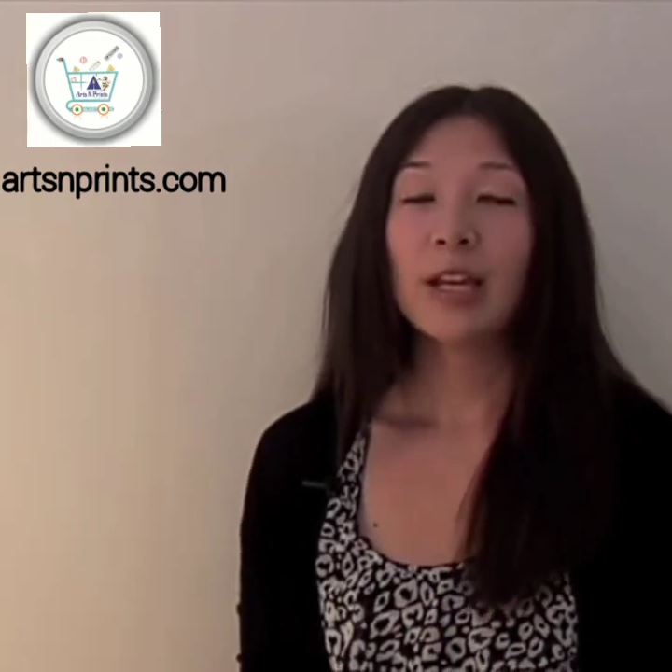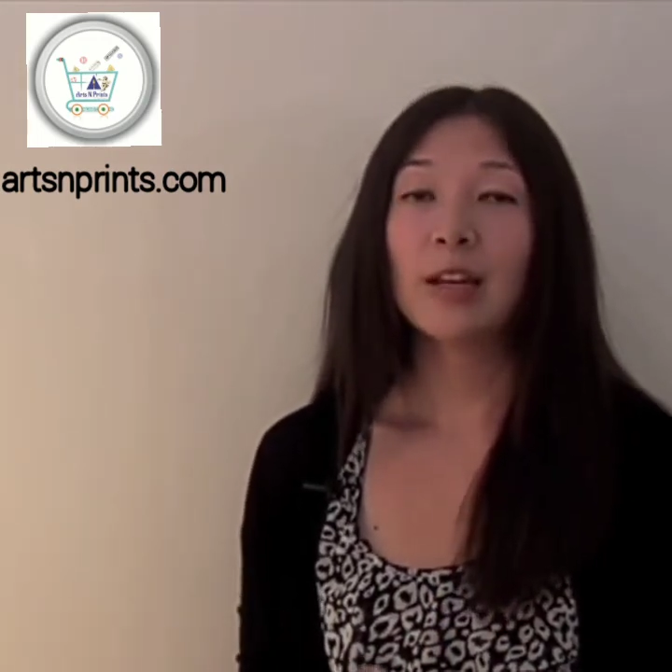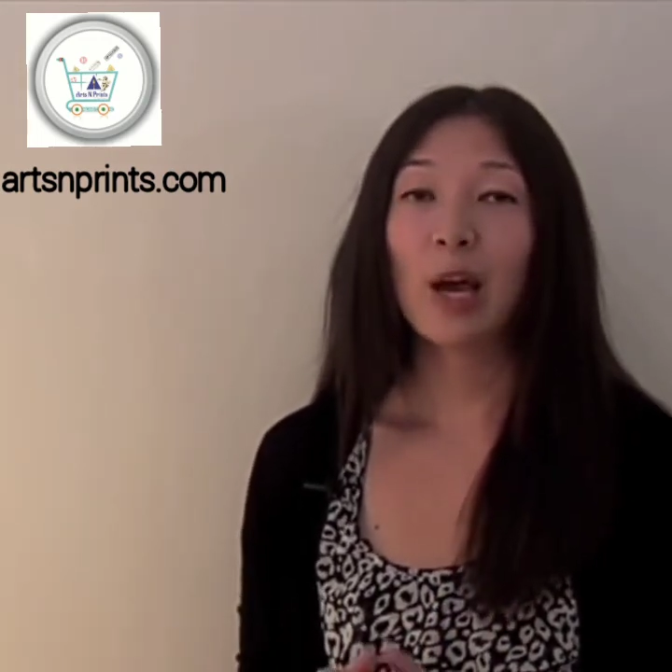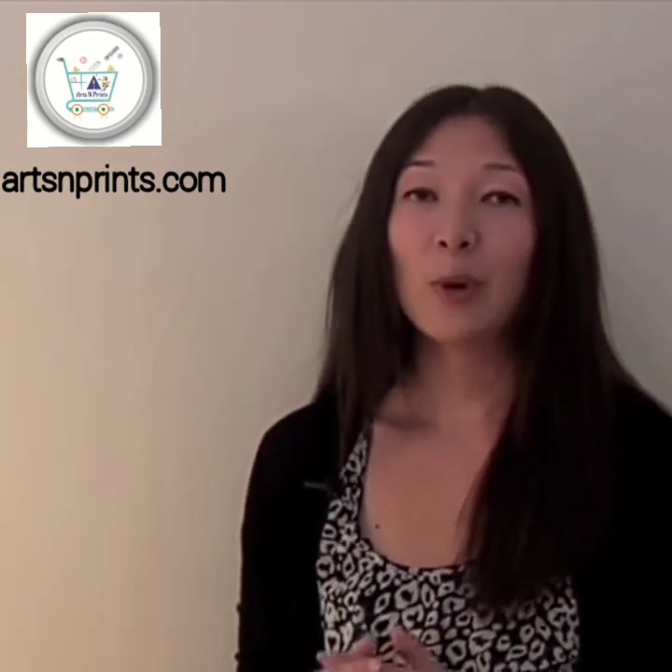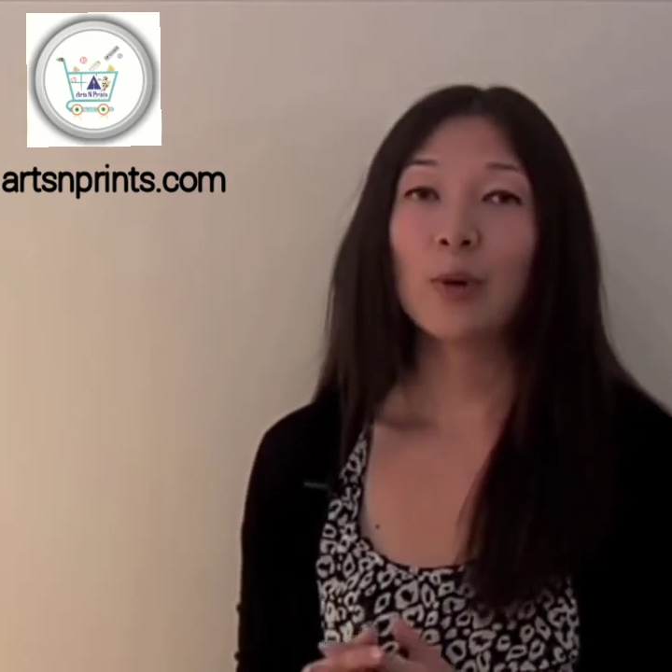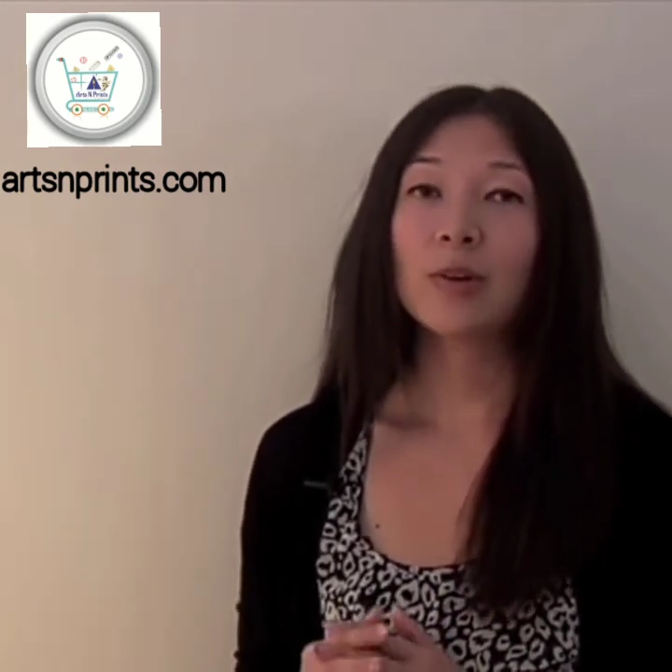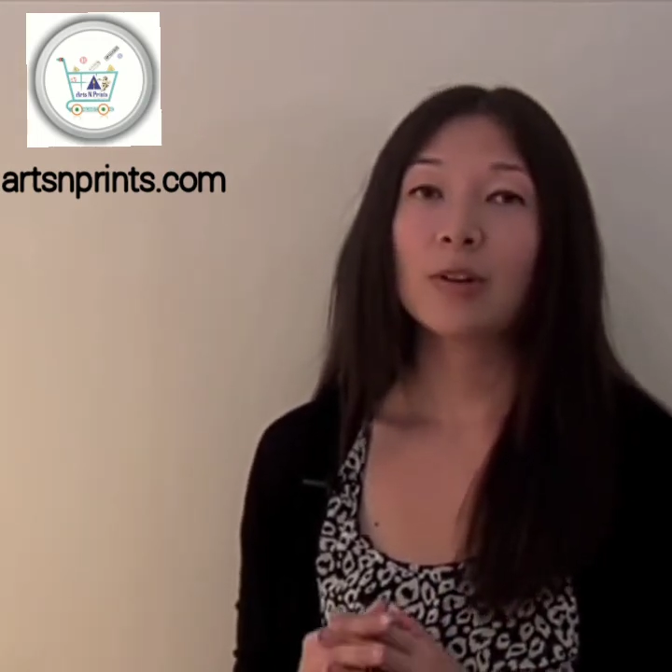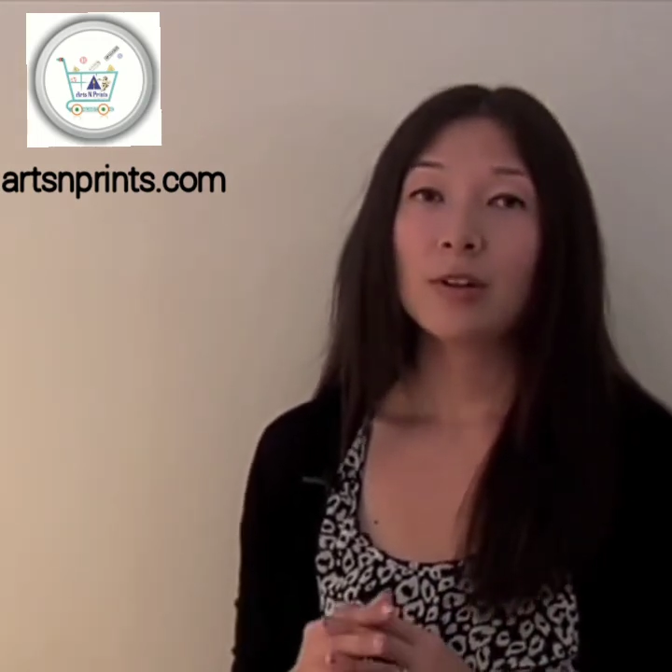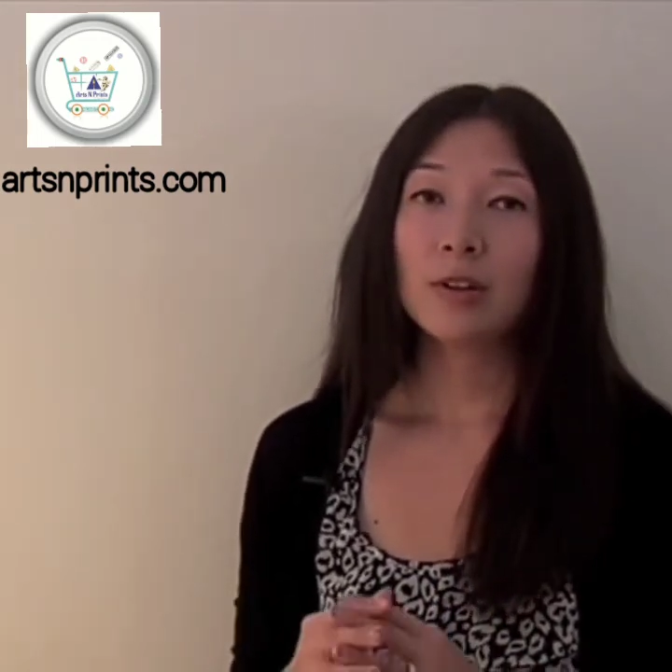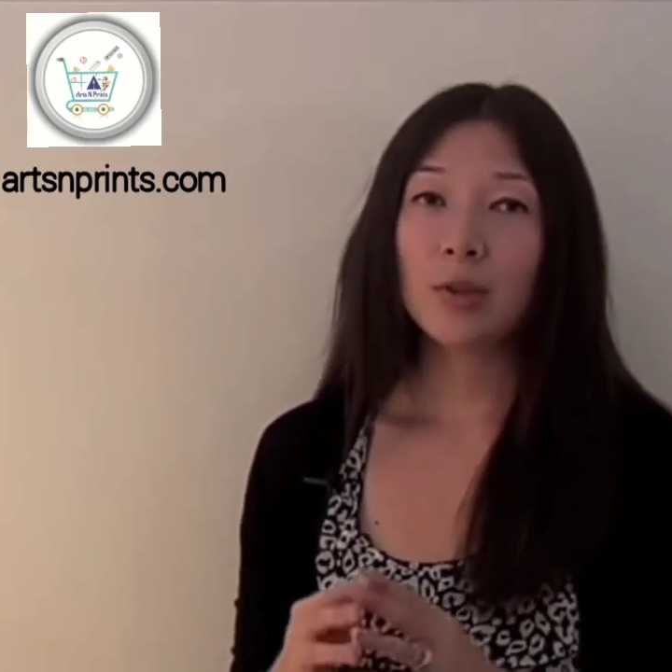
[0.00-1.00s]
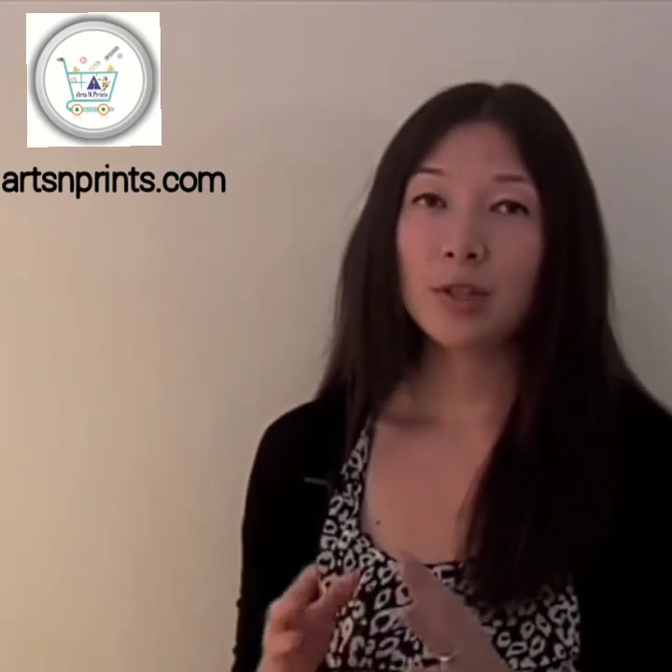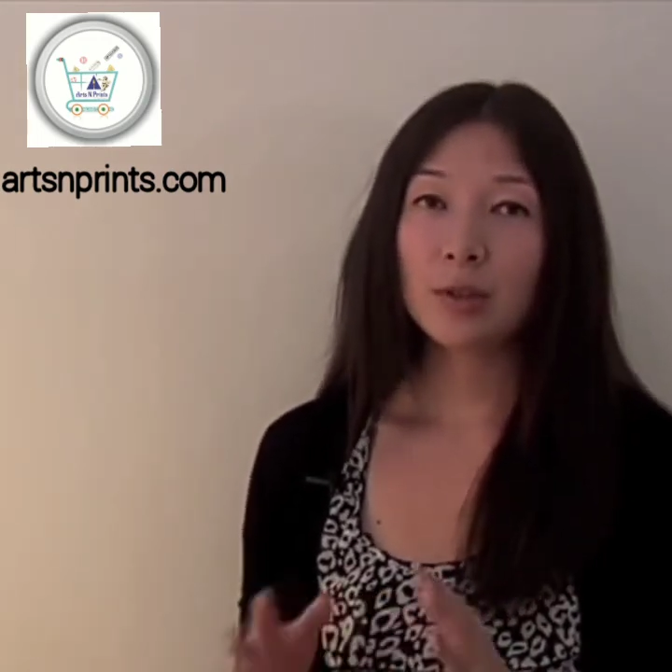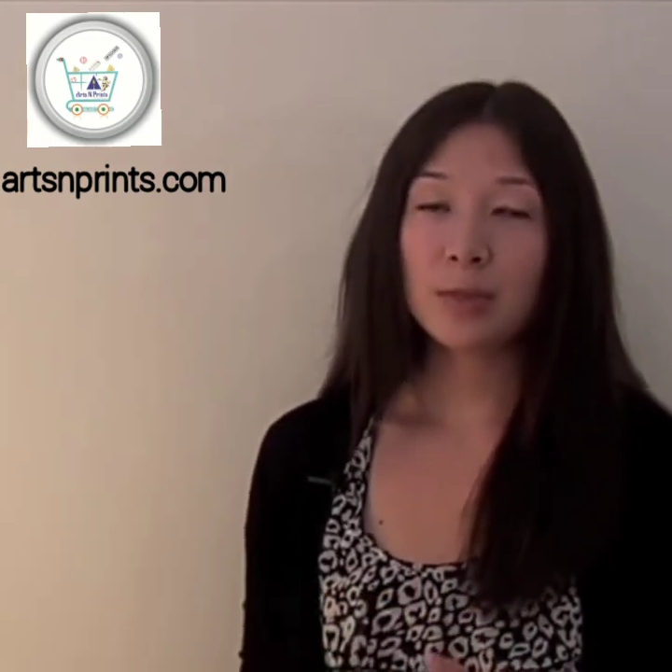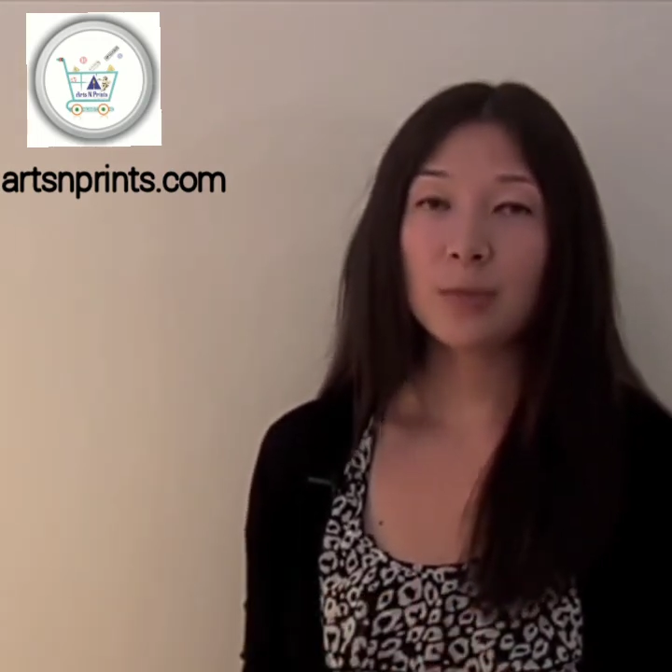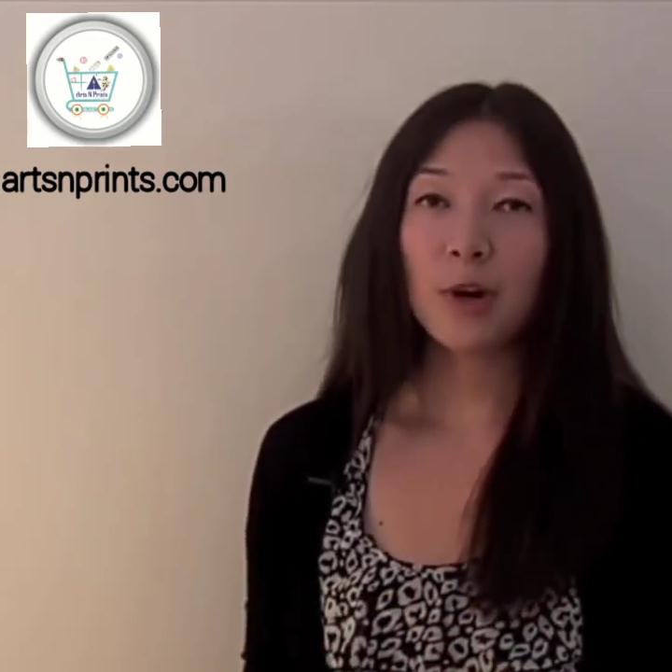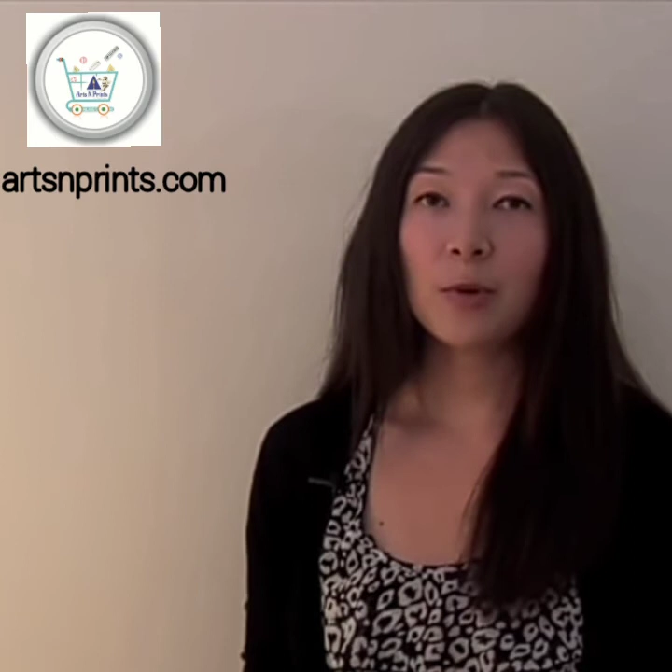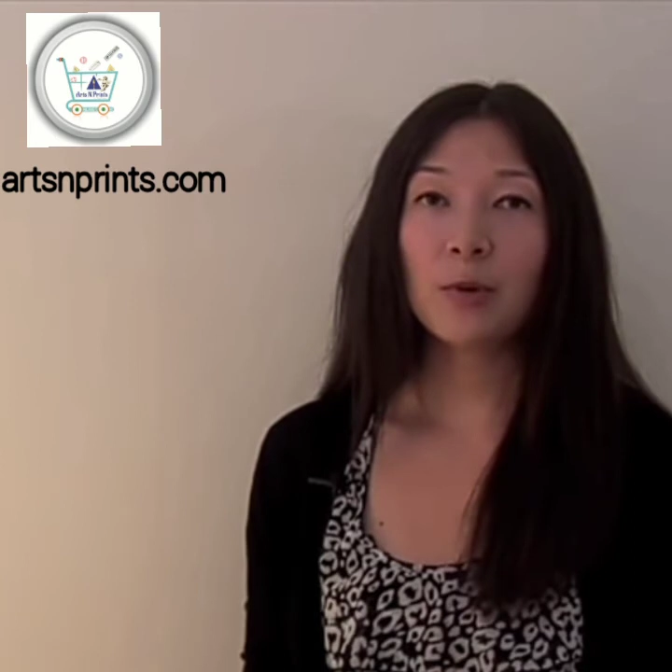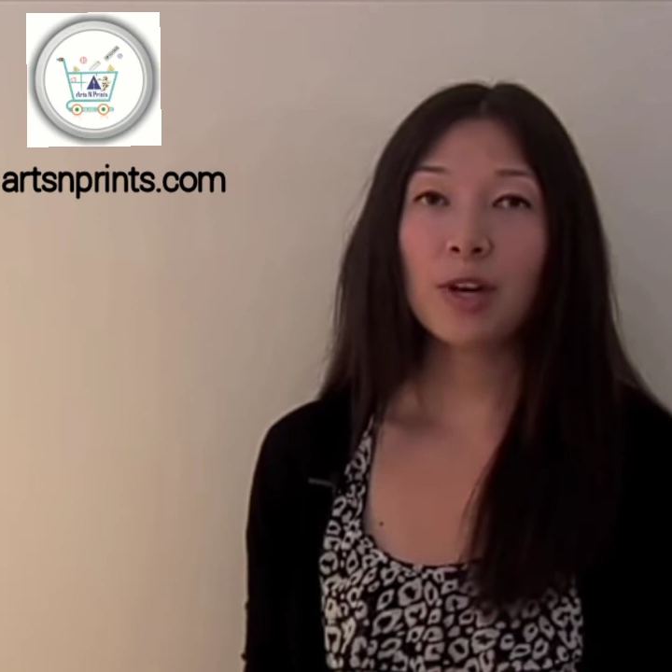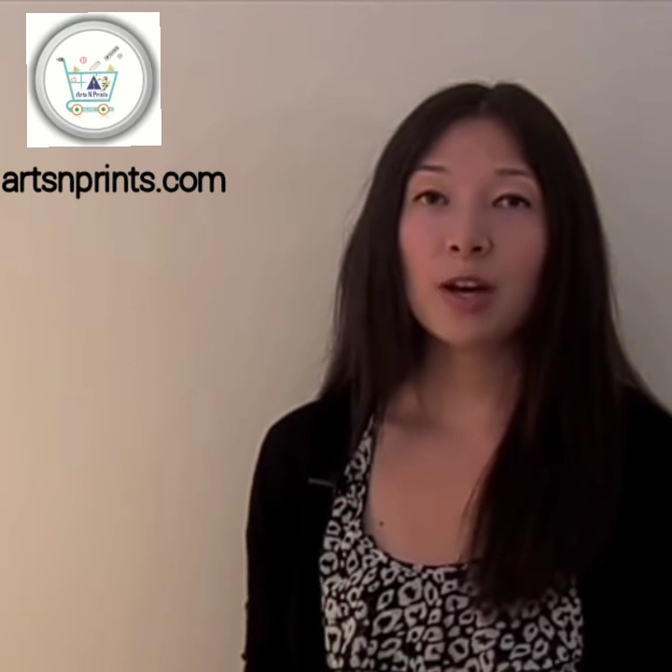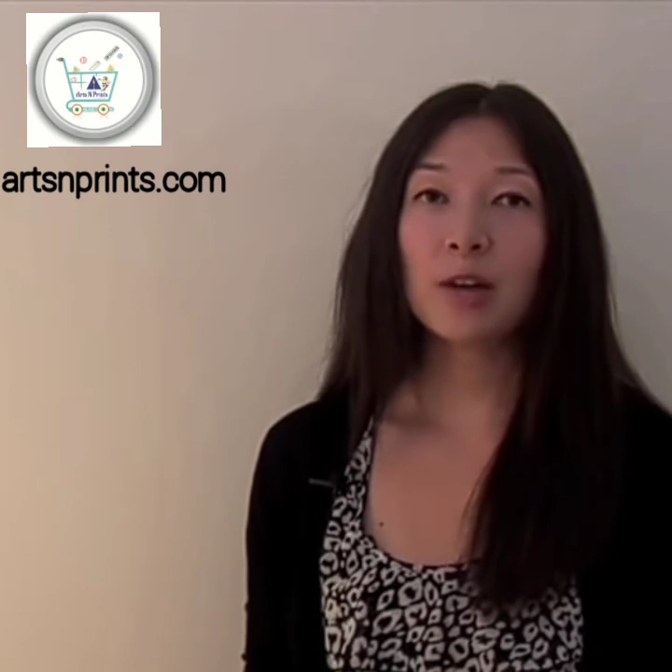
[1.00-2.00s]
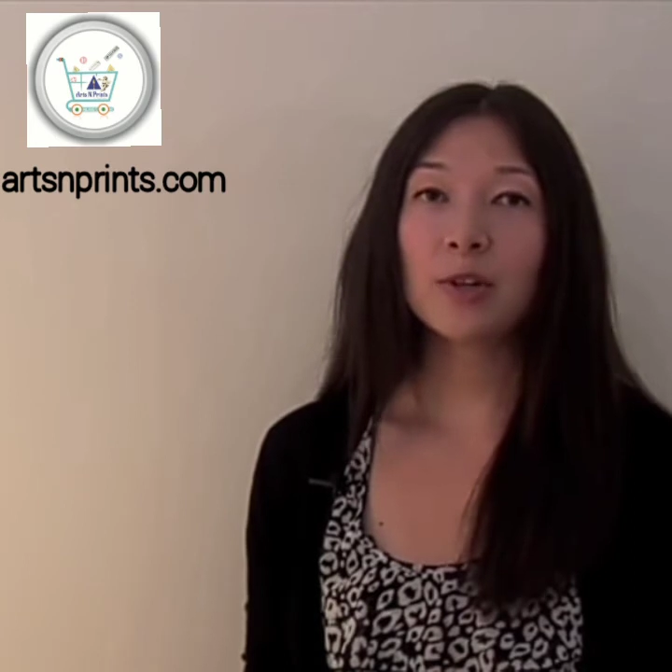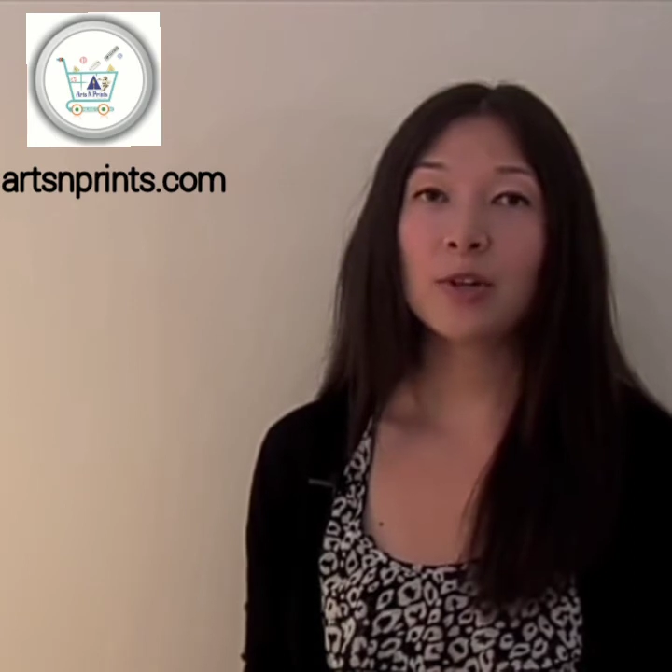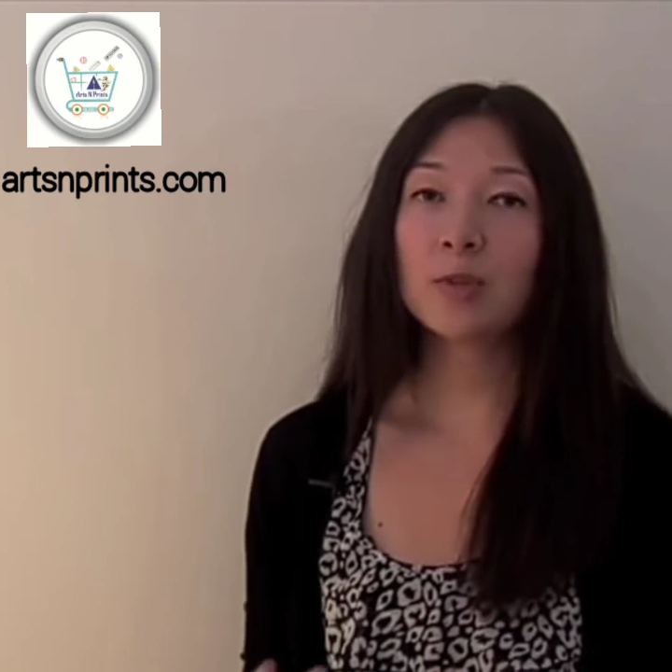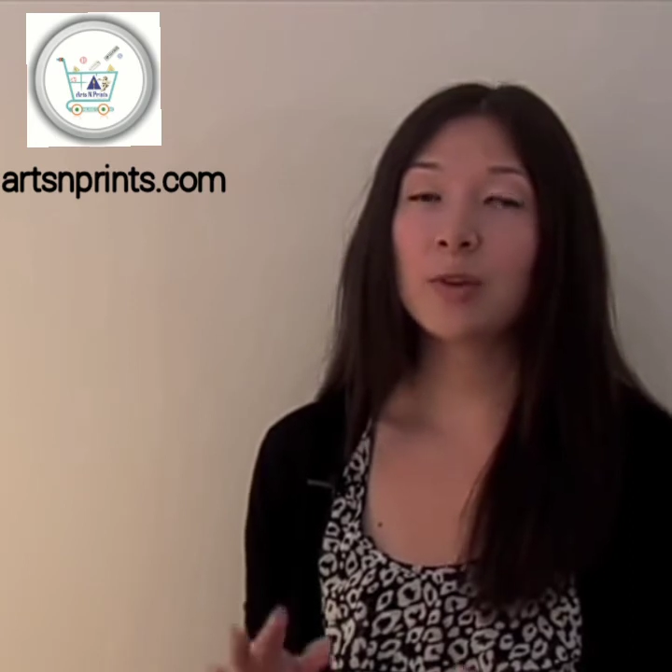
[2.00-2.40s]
Now, you can experiment with colors,